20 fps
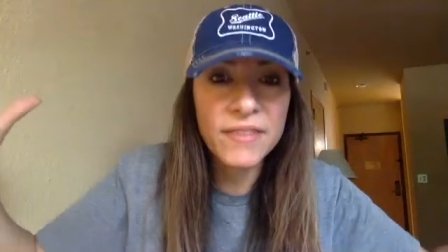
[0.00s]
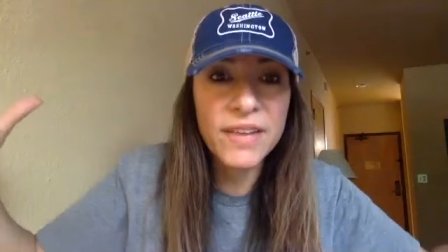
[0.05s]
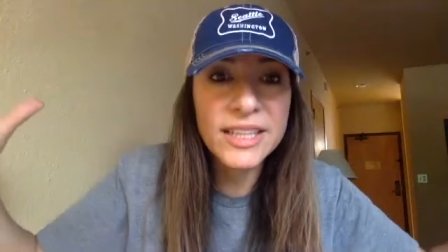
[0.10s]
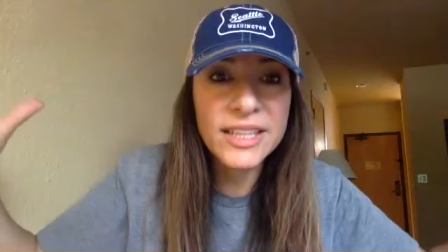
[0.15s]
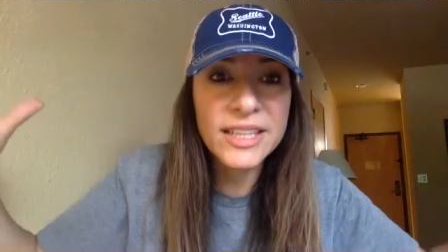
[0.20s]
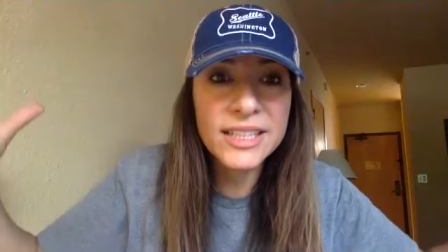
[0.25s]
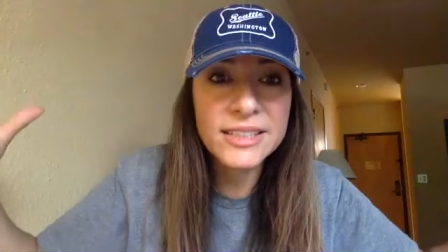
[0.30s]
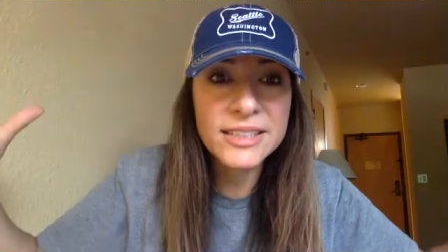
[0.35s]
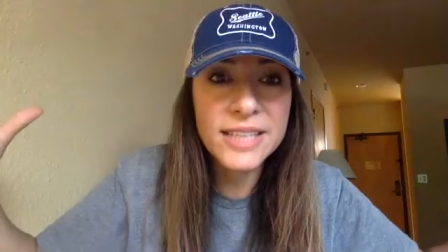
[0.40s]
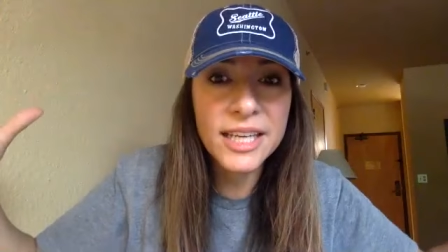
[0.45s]
If I
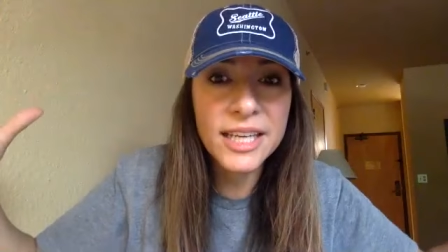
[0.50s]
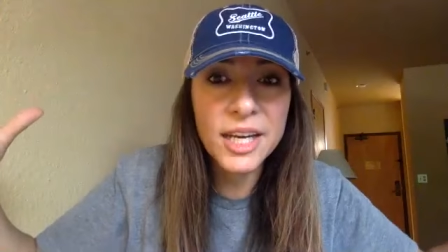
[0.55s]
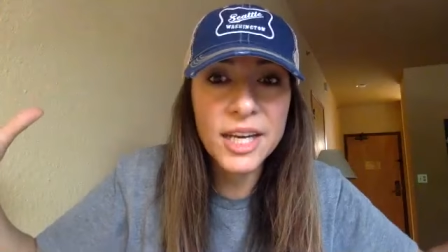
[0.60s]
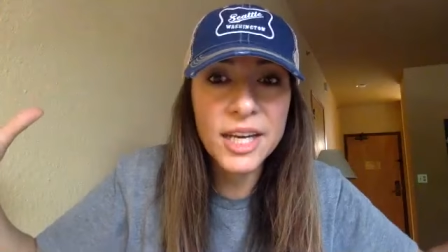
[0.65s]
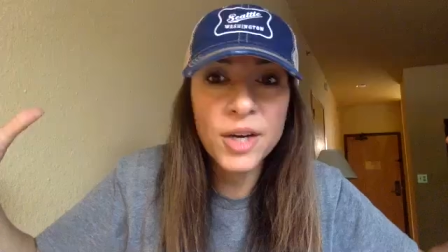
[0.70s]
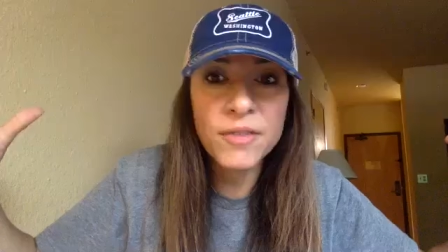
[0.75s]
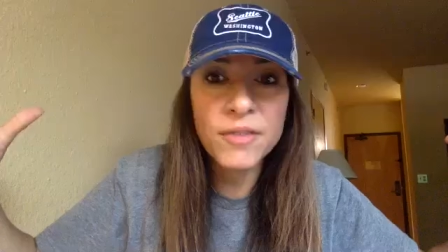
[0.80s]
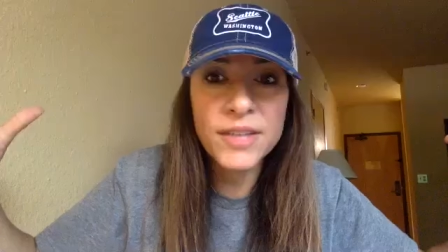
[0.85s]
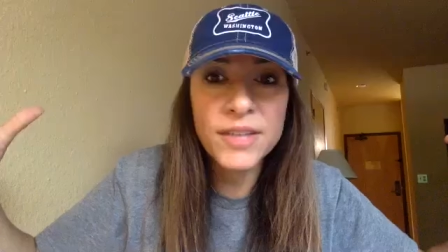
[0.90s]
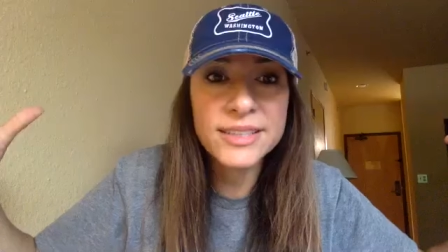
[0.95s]
didn't take
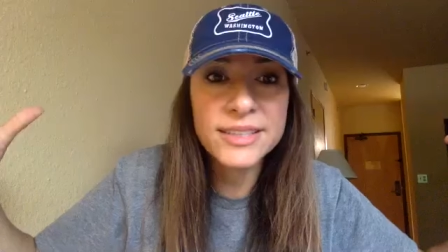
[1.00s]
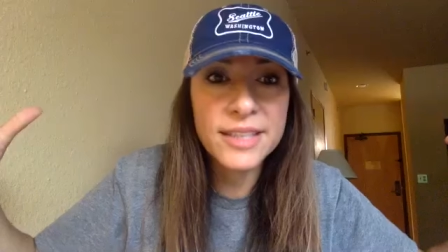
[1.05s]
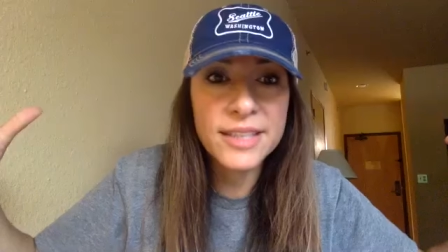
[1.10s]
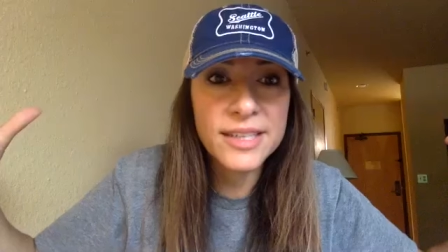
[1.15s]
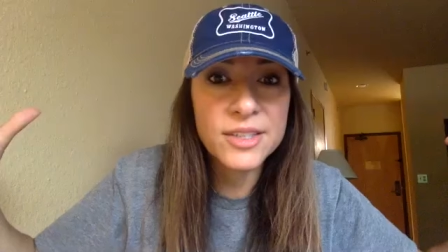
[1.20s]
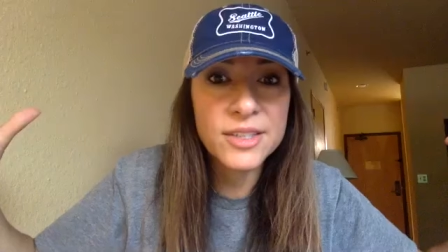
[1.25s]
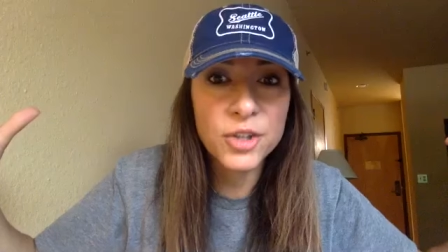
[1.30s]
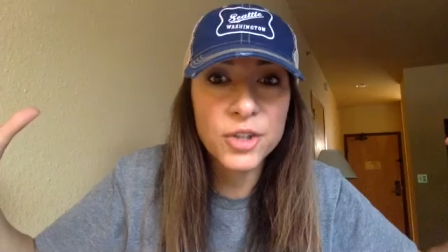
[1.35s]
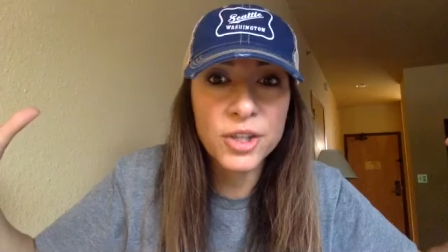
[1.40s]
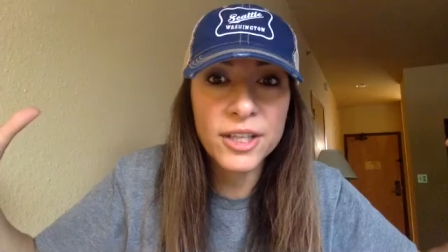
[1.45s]
care of these
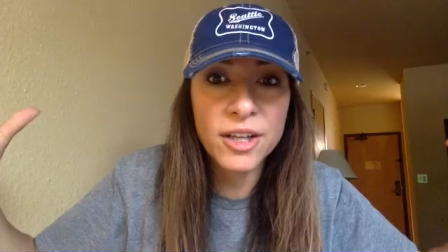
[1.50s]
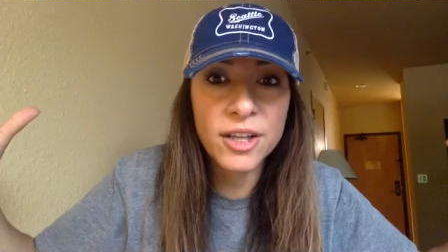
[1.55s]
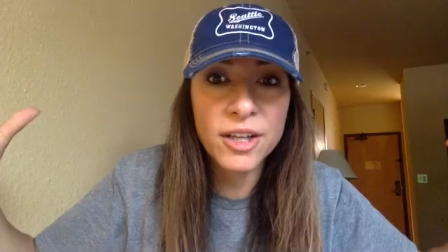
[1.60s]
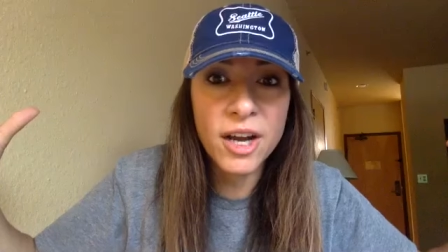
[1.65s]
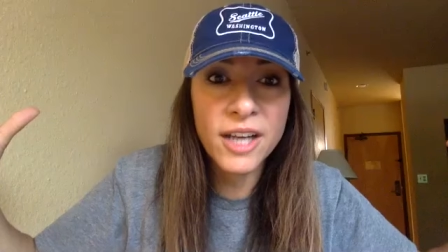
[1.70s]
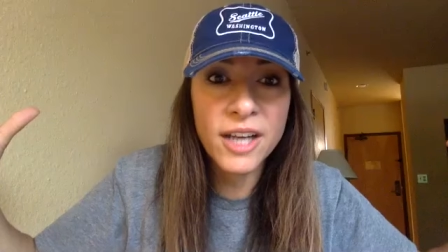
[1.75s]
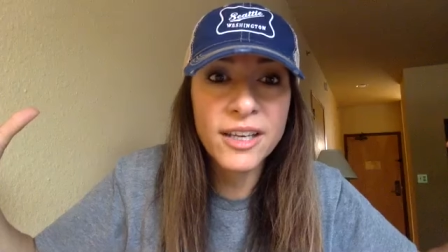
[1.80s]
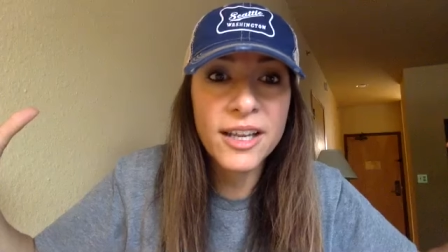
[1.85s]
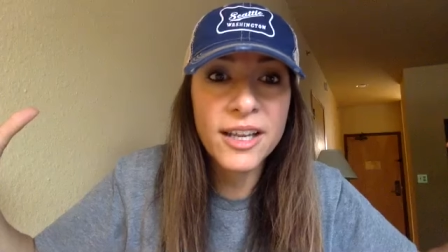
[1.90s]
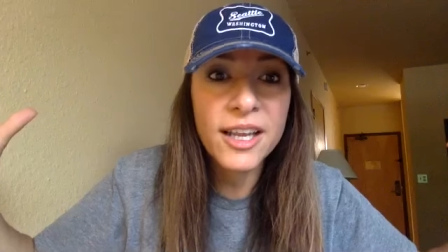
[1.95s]
things early
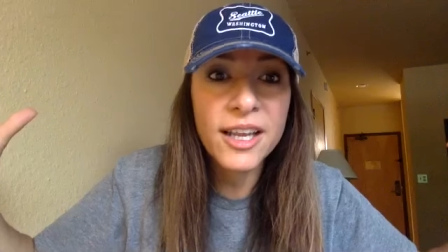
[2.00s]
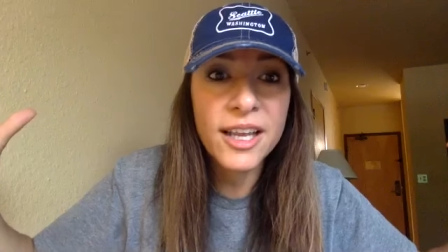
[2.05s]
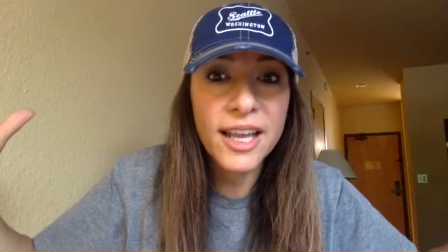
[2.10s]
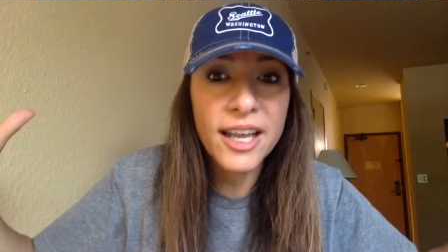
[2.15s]
on,